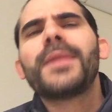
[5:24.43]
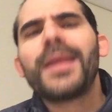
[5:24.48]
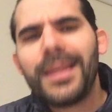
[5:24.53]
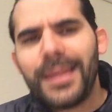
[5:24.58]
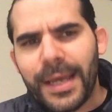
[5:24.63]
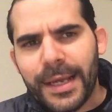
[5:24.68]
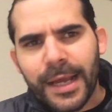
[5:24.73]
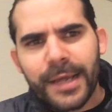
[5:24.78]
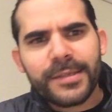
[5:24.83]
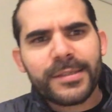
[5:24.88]

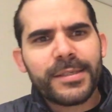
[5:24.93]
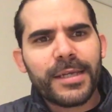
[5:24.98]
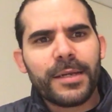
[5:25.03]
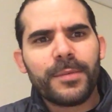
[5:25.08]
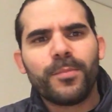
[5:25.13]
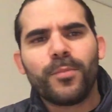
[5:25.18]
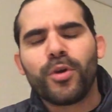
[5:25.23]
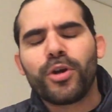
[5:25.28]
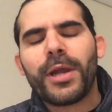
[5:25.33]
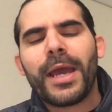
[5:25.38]
Like I said,
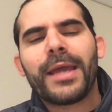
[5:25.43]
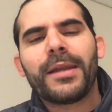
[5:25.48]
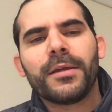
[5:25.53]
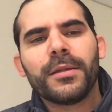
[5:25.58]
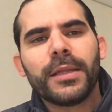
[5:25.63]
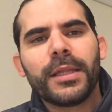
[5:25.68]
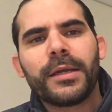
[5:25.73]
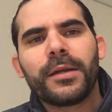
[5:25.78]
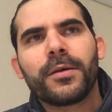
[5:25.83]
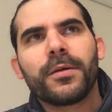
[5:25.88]
more
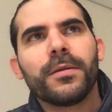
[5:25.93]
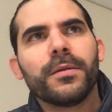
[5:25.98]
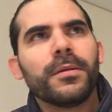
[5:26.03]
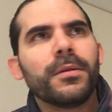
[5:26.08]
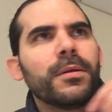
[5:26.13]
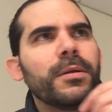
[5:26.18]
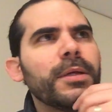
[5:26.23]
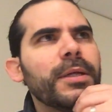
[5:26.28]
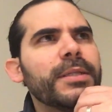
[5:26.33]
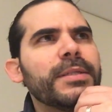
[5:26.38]
analytical.
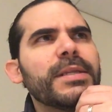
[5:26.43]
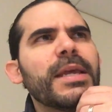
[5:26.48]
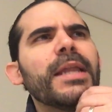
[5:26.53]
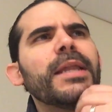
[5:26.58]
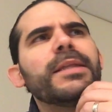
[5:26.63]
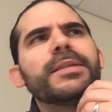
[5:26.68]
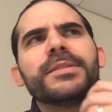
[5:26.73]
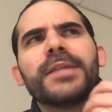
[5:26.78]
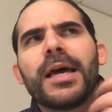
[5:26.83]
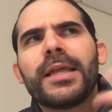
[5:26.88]

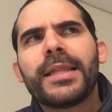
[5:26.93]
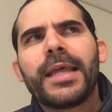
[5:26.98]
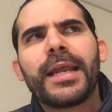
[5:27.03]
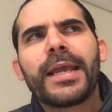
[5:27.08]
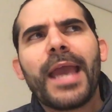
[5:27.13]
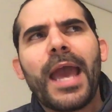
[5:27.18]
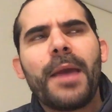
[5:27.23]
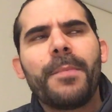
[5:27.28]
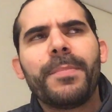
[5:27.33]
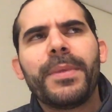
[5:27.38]
It's not that it
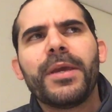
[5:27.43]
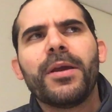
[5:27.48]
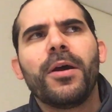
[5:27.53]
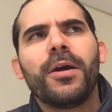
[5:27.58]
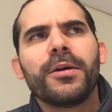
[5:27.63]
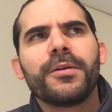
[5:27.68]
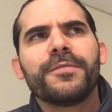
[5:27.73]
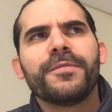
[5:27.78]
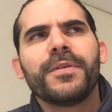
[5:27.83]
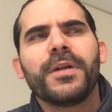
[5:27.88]
can't be
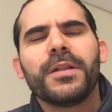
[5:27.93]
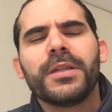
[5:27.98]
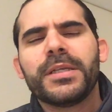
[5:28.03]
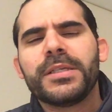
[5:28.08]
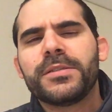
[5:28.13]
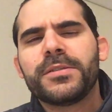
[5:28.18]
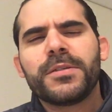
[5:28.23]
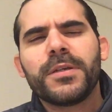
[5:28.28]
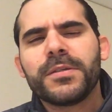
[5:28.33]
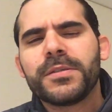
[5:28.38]
heartfelt.
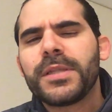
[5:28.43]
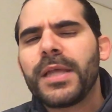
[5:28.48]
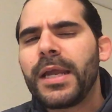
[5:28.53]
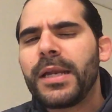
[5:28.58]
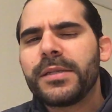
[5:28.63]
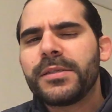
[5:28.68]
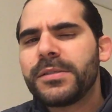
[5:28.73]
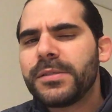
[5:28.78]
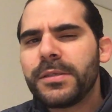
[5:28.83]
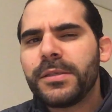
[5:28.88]
It's just that
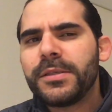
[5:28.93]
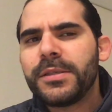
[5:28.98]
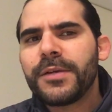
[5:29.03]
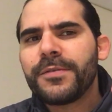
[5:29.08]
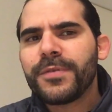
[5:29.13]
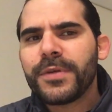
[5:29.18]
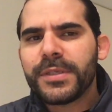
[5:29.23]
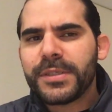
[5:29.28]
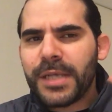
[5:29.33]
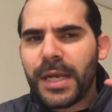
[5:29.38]
it's a
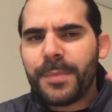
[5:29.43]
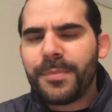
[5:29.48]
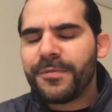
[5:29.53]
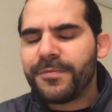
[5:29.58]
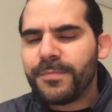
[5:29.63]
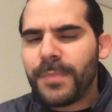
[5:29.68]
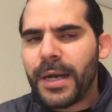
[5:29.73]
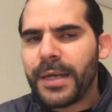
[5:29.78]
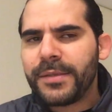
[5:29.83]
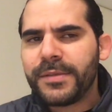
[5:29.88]
different type
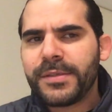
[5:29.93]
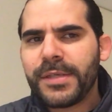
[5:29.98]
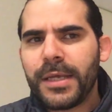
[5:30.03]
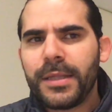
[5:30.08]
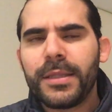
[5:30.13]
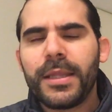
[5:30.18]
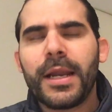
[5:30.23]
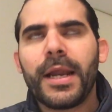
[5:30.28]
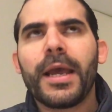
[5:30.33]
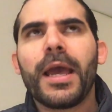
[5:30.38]
of mindset
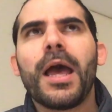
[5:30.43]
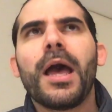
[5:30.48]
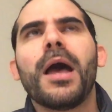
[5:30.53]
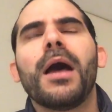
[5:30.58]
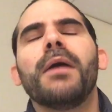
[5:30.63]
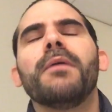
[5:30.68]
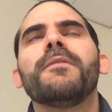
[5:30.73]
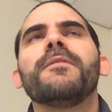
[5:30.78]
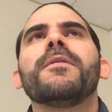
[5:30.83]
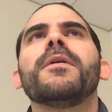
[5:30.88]
that I
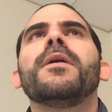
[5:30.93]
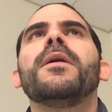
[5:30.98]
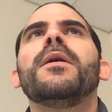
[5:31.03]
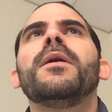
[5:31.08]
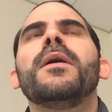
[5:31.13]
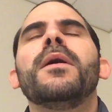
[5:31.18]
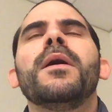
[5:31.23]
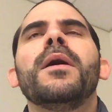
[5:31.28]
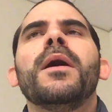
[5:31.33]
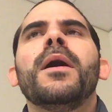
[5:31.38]

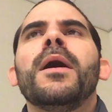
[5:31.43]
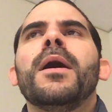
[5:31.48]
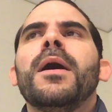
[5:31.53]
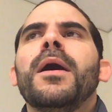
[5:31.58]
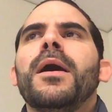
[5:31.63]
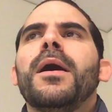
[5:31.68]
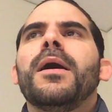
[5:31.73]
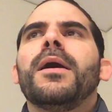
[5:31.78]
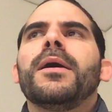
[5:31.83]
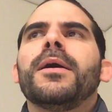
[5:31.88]

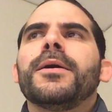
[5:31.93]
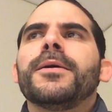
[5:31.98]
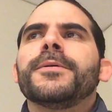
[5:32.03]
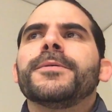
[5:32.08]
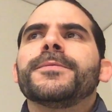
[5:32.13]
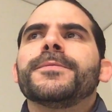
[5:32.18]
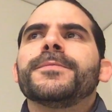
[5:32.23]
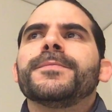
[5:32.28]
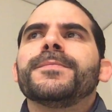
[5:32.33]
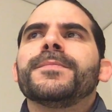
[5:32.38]
have.
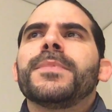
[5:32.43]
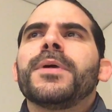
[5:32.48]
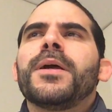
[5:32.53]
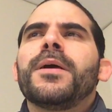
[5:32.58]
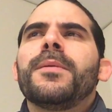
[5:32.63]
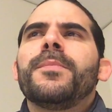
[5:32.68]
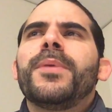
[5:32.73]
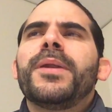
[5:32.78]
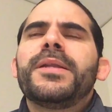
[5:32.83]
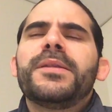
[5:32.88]

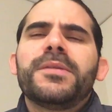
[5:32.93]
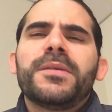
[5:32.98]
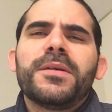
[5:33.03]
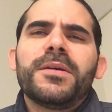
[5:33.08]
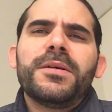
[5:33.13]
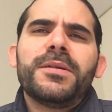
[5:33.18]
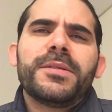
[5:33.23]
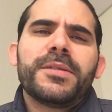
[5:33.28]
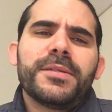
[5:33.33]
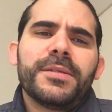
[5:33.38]
But it's
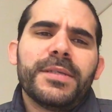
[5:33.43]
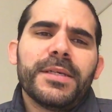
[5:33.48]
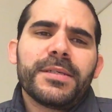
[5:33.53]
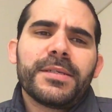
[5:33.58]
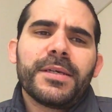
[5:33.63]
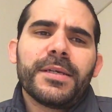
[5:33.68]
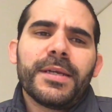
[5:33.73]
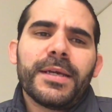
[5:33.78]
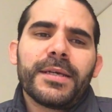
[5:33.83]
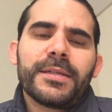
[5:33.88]
good to
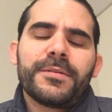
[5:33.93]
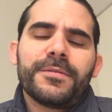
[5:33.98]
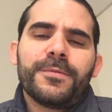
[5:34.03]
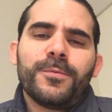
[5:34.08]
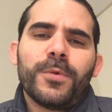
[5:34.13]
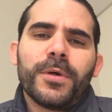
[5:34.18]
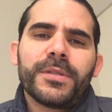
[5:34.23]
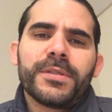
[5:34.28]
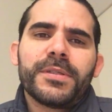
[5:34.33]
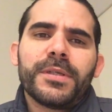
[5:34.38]
disconnect
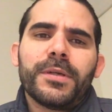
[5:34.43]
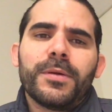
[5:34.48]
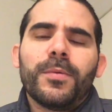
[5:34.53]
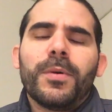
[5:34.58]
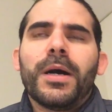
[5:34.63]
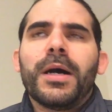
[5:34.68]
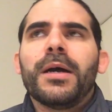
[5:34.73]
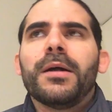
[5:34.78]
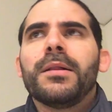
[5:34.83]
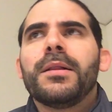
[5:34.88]
once in a
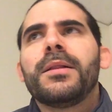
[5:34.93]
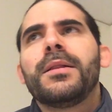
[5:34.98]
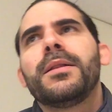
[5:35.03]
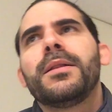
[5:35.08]
while.